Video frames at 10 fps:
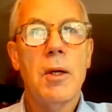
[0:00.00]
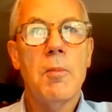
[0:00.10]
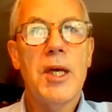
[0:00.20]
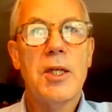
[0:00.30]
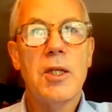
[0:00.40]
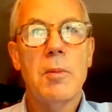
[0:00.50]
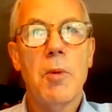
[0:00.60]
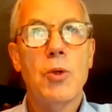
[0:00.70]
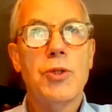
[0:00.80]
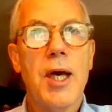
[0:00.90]
making the
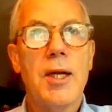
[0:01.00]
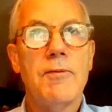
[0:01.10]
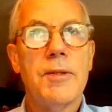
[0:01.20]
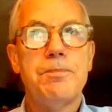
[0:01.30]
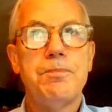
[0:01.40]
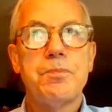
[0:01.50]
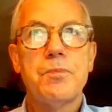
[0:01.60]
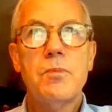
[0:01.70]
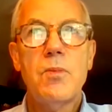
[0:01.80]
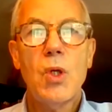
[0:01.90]
most out of it.
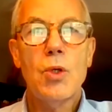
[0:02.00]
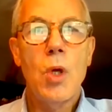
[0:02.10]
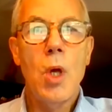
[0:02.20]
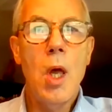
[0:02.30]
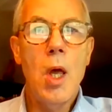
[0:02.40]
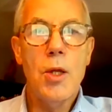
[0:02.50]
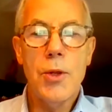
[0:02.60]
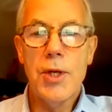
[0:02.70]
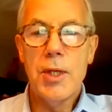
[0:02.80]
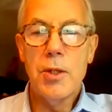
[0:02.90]

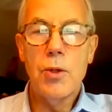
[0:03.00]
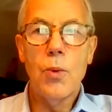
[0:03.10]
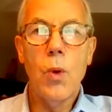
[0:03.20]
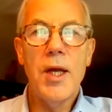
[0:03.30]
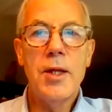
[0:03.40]
The way